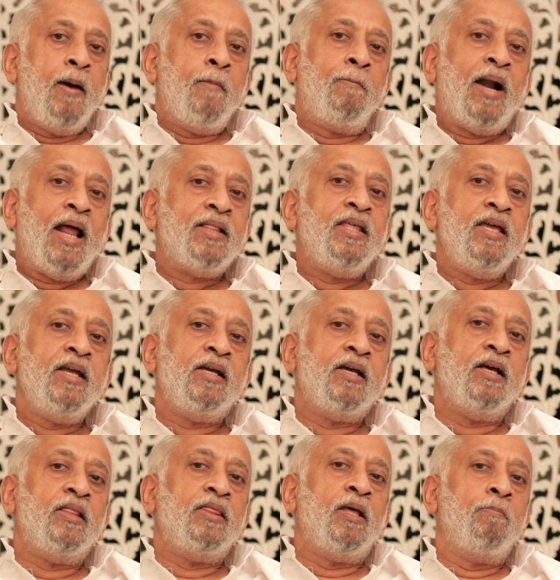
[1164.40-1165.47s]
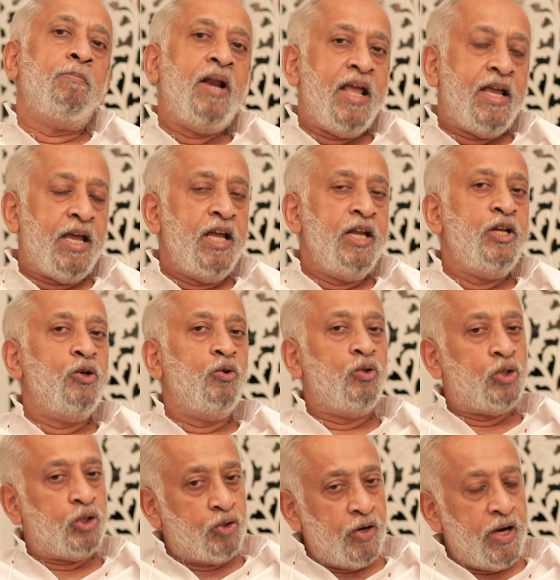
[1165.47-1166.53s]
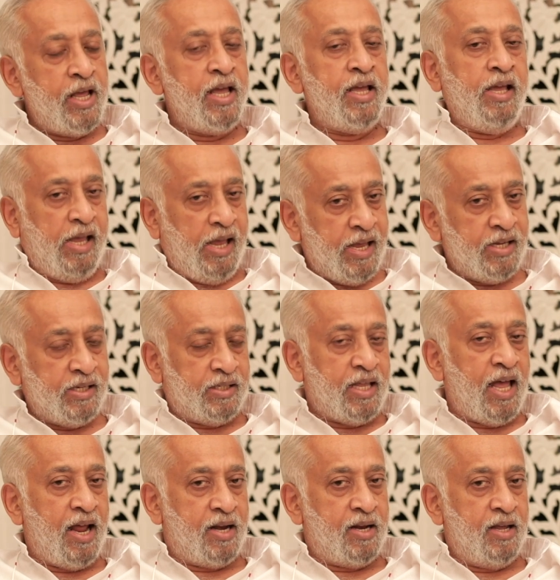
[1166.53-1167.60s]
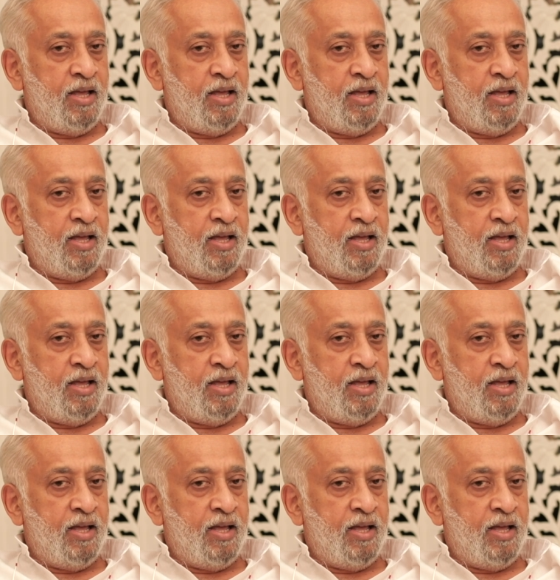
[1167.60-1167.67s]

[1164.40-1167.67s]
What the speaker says: But I think the breaking news today is that